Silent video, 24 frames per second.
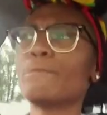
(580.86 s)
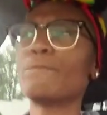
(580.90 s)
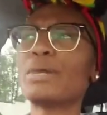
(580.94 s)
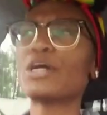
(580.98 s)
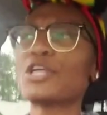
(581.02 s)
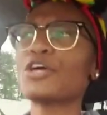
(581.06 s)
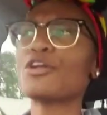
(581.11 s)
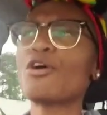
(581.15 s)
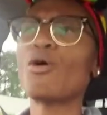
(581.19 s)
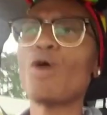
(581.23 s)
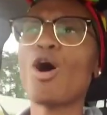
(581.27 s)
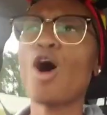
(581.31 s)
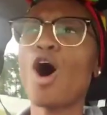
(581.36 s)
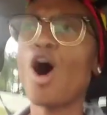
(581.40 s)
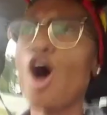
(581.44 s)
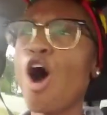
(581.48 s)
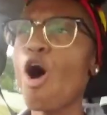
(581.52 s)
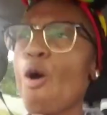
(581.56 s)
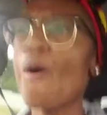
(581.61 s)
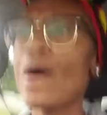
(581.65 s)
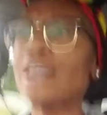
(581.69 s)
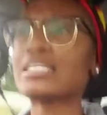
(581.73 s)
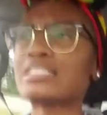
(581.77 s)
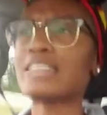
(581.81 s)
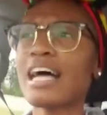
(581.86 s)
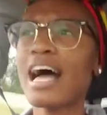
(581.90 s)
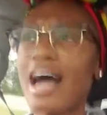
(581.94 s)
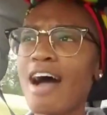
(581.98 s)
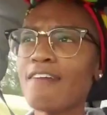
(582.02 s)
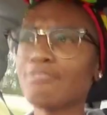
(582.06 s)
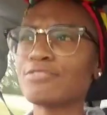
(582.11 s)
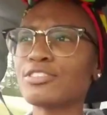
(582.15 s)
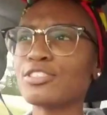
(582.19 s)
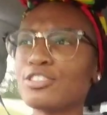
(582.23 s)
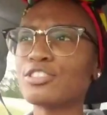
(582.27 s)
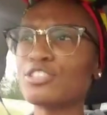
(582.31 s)
But you don't always
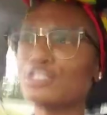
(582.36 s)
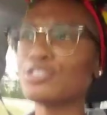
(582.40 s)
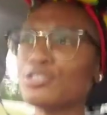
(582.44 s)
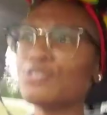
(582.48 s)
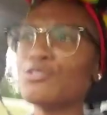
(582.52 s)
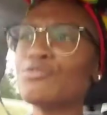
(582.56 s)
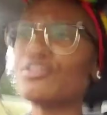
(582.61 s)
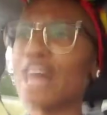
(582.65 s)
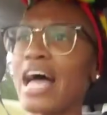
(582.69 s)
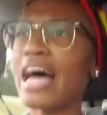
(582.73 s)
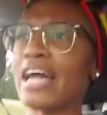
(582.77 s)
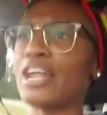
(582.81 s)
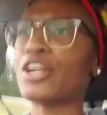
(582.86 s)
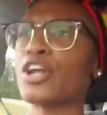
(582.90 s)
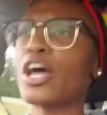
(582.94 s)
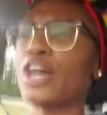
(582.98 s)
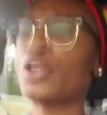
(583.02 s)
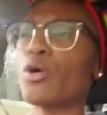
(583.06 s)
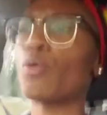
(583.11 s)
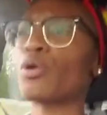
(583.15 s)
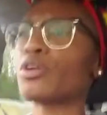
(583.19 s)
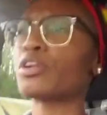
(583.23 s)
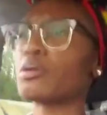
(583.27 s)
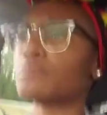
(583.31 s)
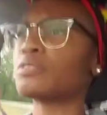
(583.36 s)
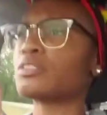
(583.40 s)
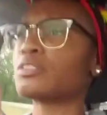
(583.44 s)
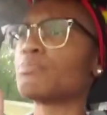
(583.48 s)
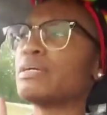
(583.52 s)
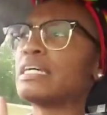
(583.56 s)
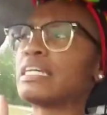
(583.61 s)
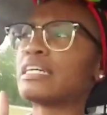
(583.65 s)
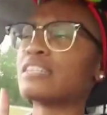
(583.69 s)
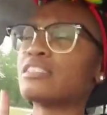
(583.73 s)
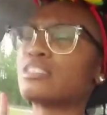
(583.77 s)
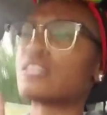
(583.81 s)
have to do that in order to
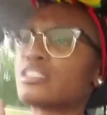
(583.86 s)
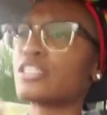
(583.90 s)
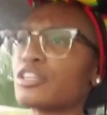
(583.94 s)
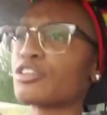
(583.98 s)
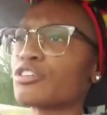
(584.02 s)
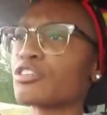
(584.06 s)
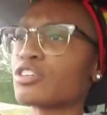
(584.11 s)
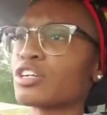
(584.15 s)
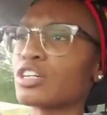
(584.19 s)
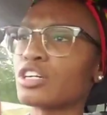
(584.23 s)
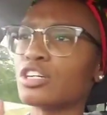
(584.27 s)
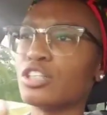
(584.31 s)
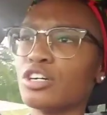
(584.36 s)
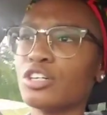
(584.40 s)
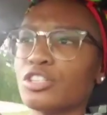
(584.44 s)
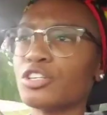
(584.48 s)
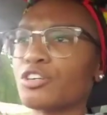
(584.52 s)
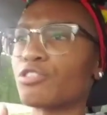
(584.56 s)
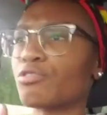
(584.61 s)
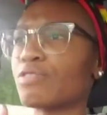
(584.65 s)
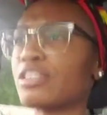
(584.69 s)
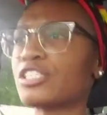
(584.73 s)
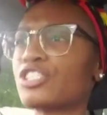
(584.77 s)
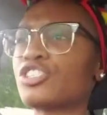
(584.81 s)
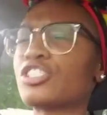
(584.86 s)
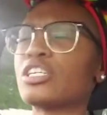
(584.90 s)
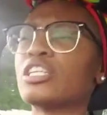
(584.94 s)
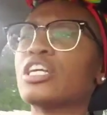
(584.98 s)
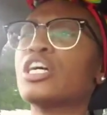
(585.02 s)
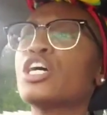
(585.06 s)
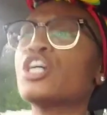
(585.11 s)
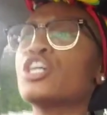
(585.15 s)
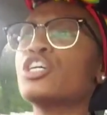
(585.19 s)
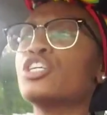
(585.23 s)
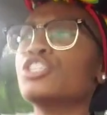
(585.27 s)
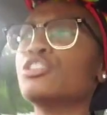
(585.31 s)
be considered a good
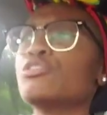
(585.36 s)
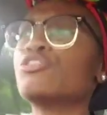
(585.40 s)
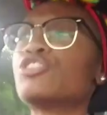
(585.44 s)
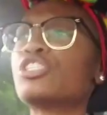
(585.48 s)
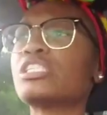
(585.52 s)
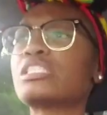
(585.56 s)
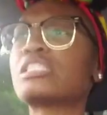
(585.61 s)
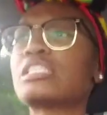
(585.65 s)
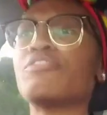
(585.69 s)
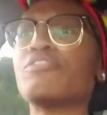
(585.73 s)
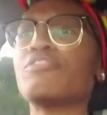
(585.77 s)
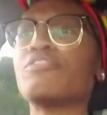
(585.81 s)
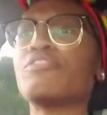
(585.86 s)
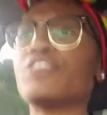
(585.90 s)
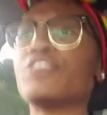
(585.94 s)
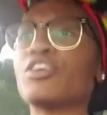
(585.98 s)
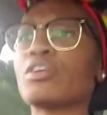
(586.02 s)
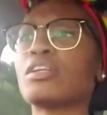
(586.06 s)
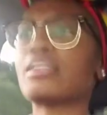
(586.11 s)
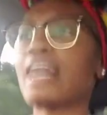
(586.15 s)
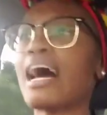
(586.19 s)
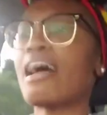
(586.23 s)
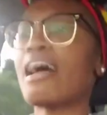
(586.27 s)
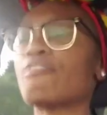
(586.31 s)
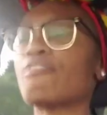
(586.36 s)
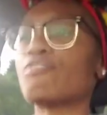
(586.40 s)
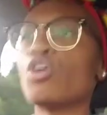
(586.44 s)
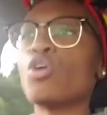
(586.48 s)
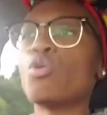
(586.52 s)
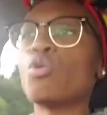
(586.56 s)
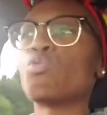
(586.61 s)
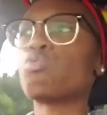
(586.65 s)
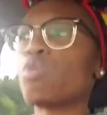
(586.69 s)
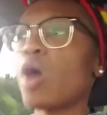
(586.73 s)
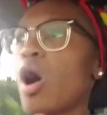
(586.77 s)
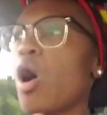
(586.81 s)
Christian. You just live your life
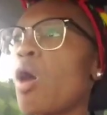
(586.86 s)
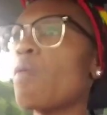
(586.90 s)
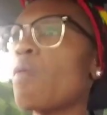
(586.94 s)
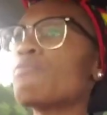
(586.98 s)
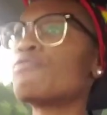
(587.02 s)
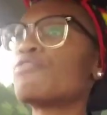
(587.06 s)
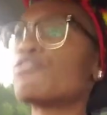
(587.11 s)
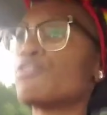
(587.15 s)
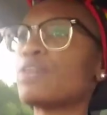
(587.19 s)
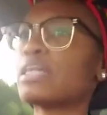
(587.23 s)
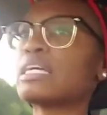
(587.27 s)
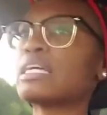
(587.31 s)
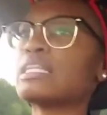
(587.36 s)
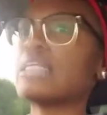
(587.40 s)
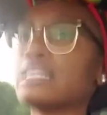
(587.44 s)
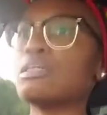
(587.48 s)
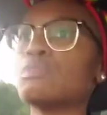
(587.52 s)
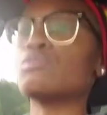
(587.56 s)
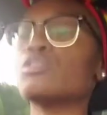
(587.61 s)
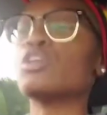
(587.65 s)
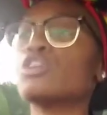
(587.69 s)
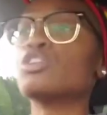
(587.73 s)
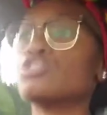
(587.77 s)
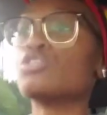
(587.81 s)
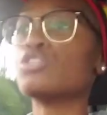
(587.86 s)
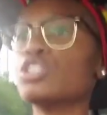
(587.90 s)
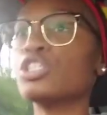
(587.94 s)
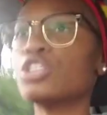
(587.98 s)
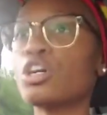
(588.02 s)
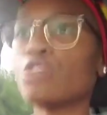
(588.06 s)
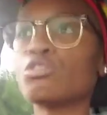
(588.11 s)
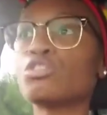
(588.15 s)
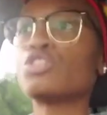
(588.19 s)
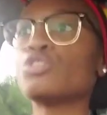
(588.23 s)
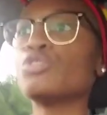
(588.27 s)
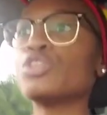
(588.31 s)
roam freely.
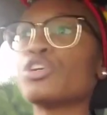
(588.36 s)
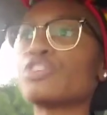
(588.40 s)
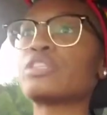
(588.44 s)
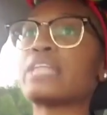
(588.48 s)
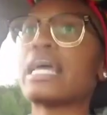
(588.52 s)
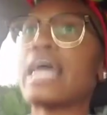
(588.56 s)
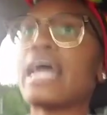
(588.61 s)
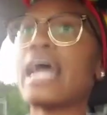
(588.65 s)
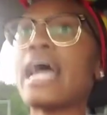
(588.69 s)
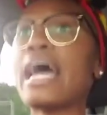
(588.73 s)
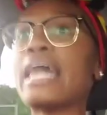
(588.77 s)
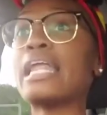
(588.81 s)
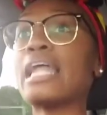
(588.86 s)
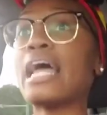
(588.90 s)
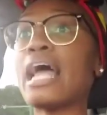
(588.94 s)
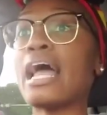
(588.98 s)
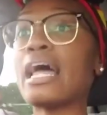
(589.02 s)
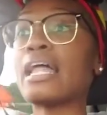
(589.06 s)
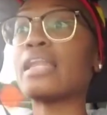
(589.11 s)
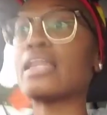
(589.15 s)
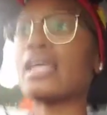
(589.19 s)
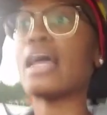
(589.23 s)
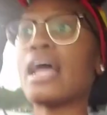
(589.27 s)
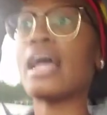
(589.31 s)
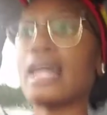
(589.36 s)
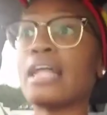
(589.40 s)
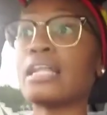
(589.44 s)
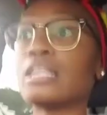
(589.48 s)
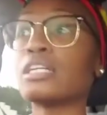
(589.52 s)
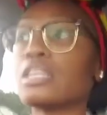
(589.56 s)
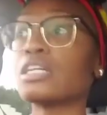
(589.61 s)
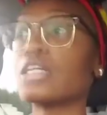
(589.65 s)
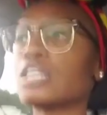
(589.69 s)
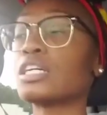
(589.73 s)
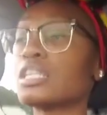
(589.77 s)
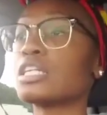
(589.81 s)
You know, do your and and
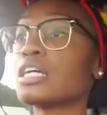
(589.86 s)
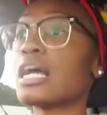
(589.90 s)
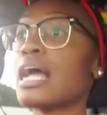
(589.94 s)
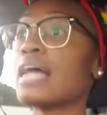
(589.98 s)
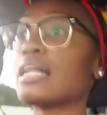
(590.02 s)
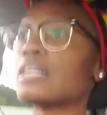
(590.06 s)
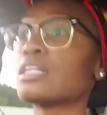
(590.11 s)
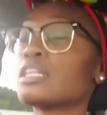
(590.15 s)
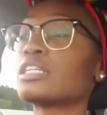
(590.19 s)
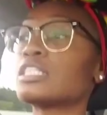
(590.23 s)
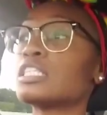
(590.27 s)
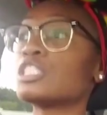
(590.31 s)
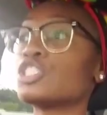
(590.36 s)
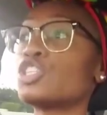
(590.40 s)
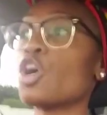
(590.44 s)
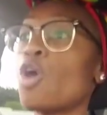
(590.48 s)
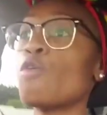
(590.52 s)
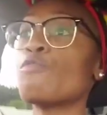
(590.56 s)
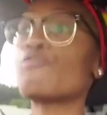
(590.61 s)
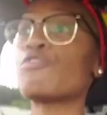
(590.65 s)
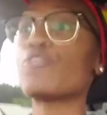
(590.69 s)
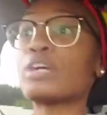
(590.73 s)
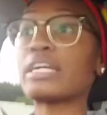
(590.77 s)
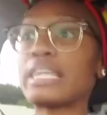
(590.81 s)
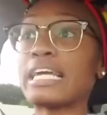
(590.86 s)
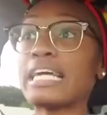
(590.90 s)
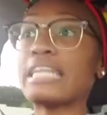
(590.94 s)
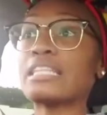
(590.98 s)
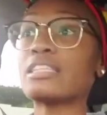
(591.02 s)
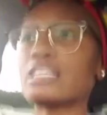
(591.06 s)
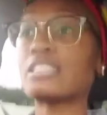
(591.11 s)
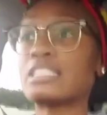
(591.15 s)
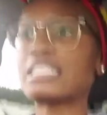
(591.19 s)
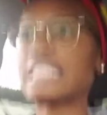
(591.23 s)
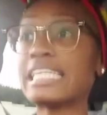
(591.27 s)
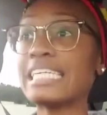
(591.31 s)
and and don't
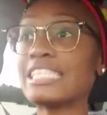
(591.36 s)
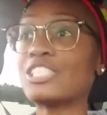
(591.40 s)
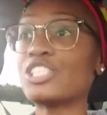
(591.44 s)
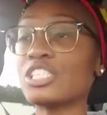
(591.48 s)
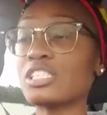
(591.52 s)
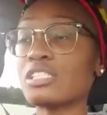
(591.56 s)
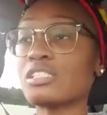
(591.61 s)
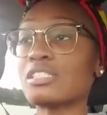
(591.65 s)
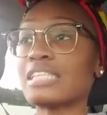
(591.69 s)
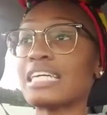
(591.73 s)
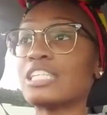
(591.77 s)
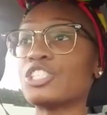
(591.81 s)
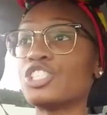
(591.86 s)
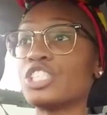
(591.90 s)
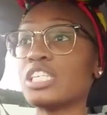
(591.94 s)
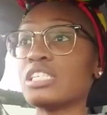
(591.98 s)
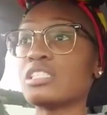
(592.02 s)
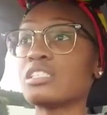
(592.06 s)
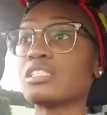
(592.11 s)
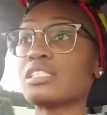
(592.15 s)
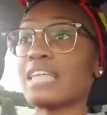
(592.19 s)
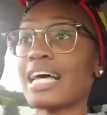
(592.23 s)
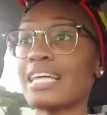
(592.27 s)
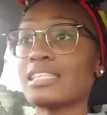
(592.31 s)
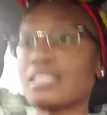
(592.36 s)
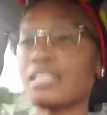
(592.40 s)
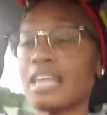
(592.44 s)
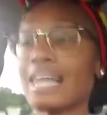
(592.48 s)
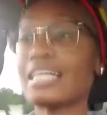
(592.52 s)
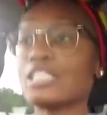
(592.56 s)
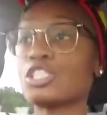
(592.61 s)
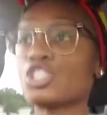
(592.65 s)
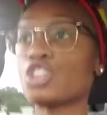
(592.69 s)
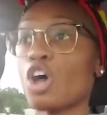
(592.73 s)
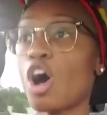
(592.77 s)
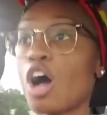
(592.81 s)
forget the teachings that Jesus has
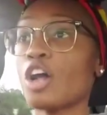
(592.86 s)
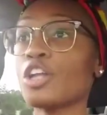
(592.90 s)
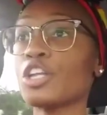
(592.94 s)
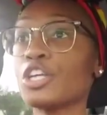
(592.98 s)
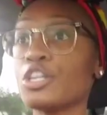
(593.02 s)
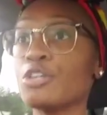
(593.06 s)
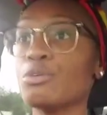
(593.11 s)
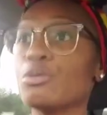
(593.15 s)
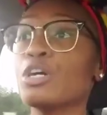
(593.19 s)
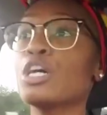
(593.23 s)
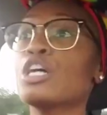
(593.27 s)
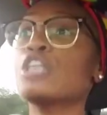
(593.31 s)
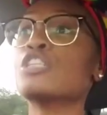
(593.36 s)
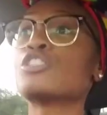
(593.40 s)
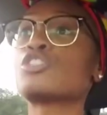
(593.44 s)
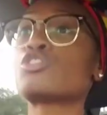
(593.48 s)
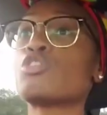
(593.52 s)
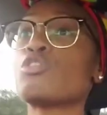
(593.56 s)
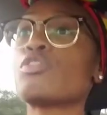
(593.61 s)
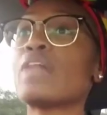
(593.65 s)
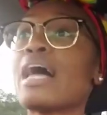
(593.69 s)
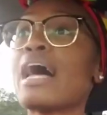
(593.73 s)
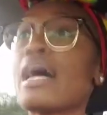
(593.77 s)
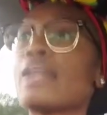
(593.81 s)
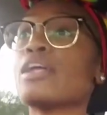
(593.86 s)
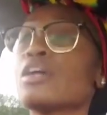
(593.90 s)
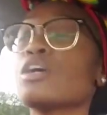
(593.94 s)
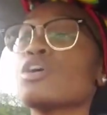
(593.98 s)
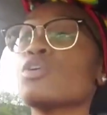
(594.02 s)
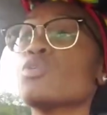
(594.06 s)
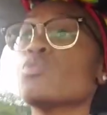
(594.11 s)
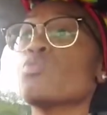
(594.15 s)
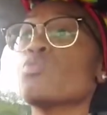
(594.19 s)
has taught you, so that